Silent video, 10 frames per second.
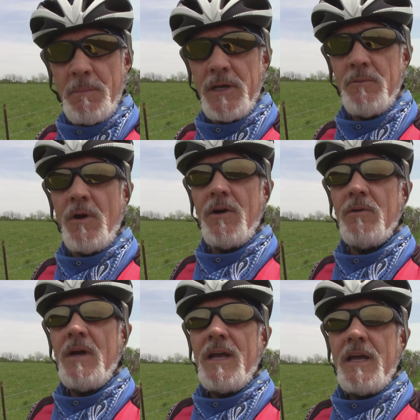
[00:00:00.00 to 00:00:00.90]

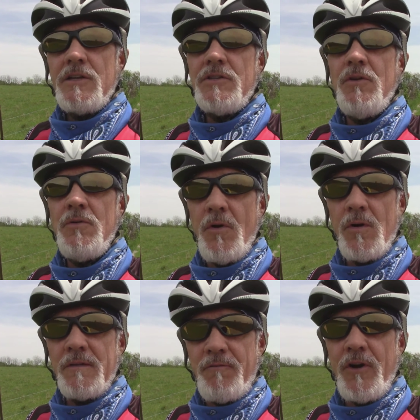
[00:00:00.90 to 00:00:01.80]
B-roll is New
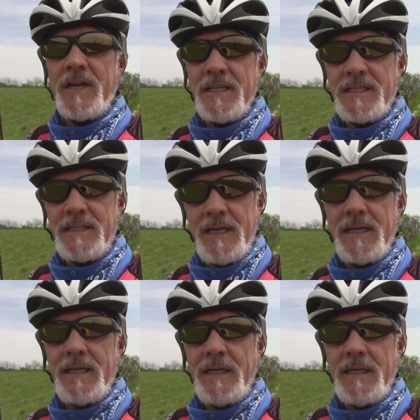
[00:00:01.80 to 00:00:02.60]
York freaking City.